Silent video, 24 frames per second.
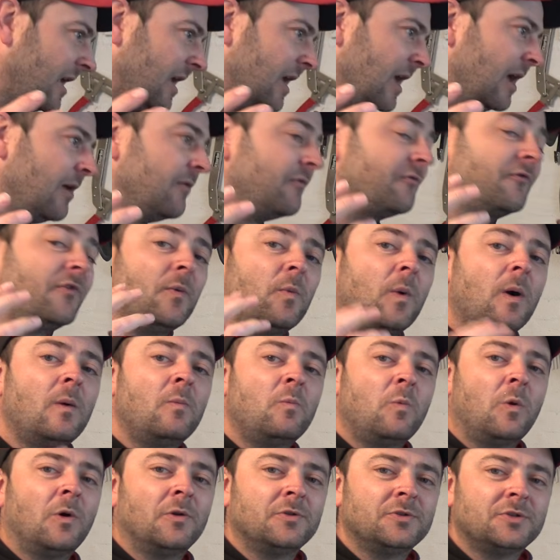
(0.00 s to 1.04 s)

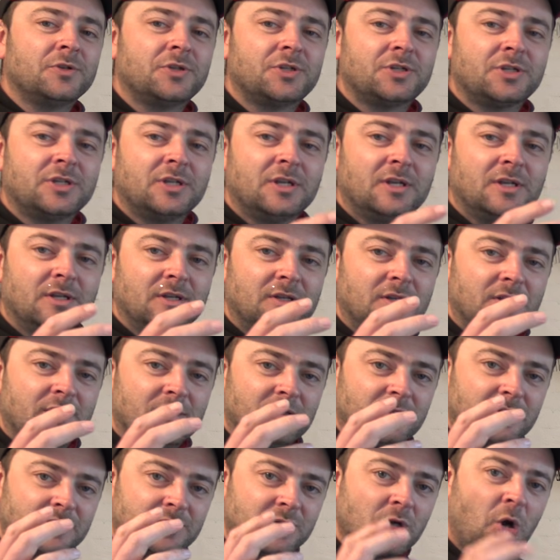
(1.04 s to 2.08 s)
everyone wants
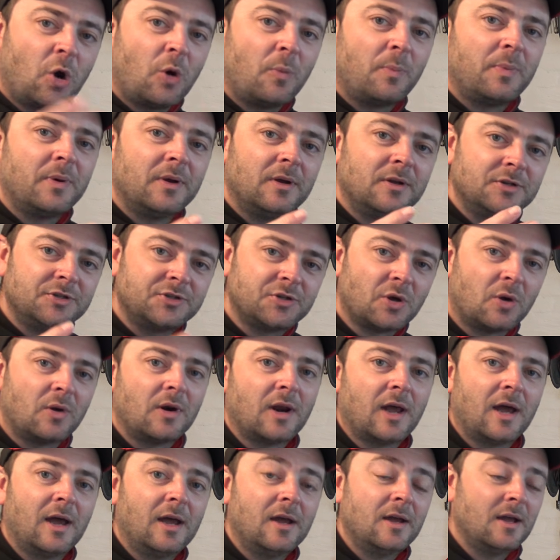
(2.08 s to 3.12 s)
top
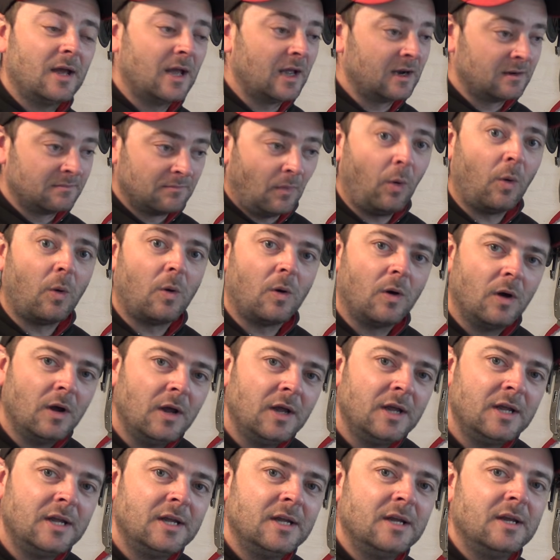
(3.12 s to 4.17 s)
dollar and more
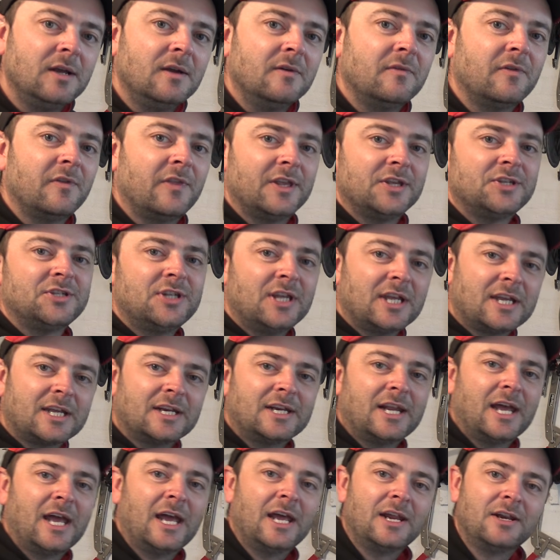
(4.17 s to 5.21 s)
for their
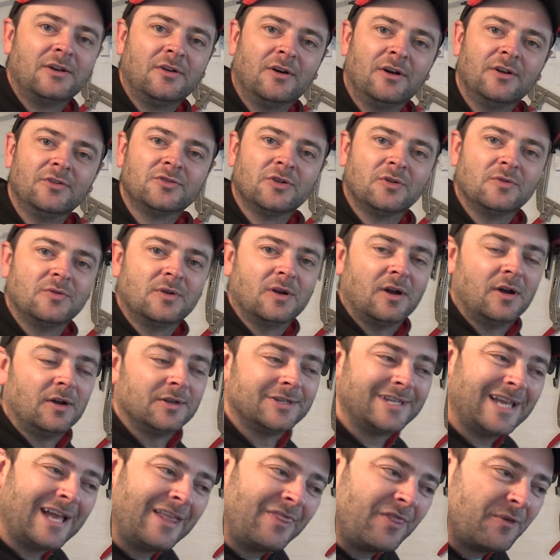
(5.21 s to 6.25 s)
second-hand Nitro
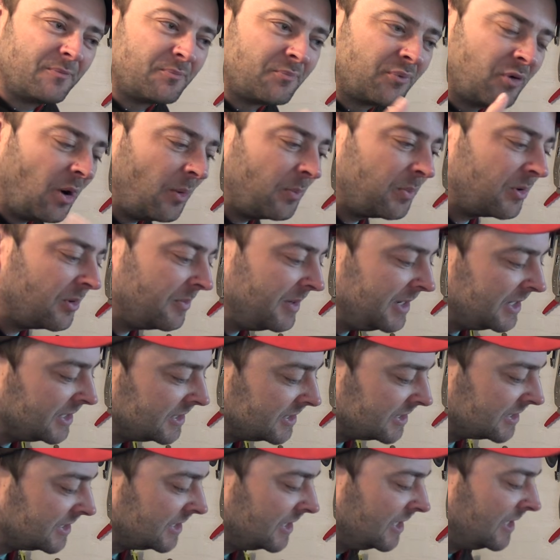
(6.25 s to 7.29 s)
cars. And the problem
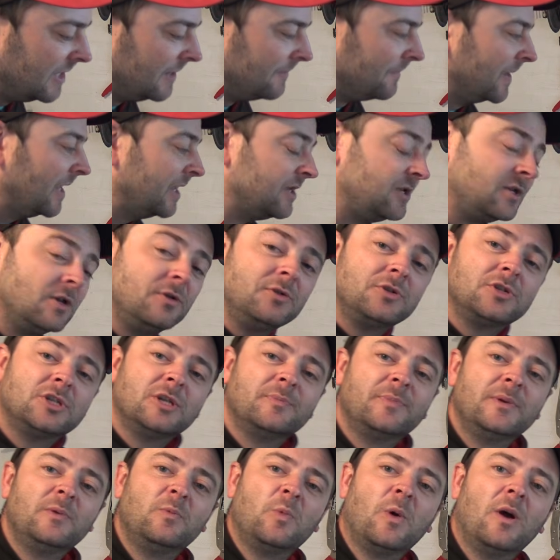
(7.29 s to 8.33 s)
is, it used to
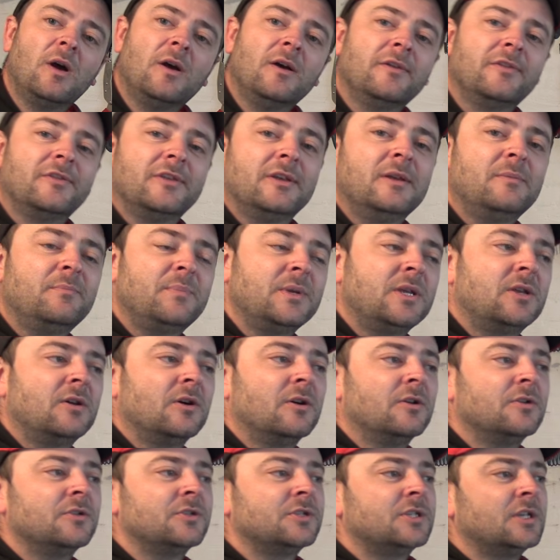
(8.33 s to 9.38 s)
be worth it
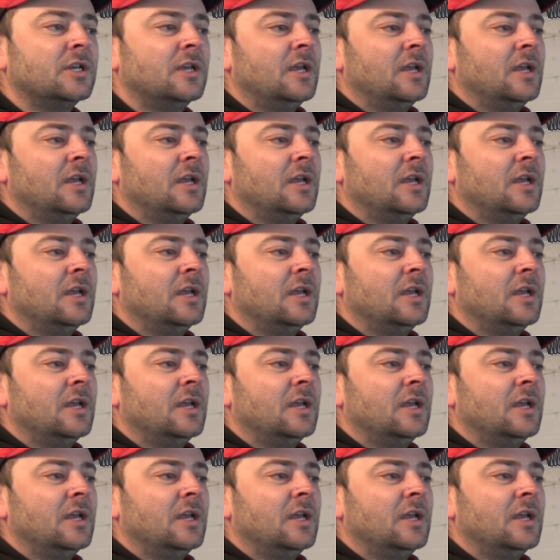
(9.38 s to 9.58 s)
because